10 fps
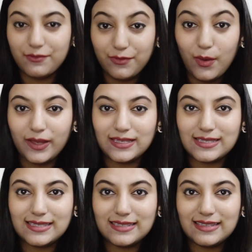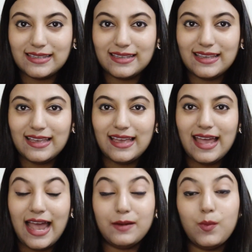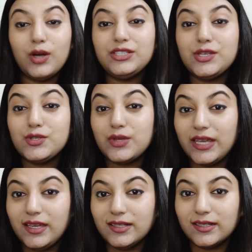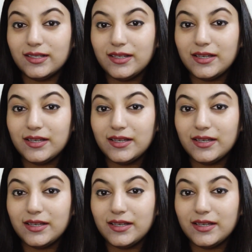voice and wants you to hear,